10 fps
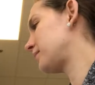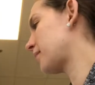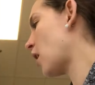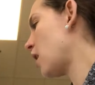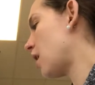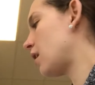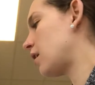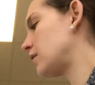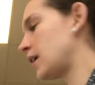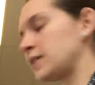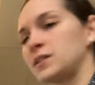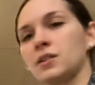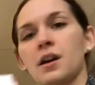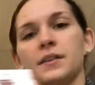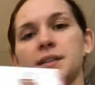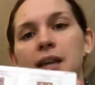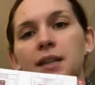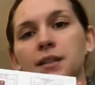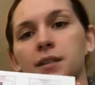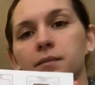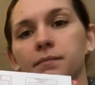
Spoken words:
And these are all the states.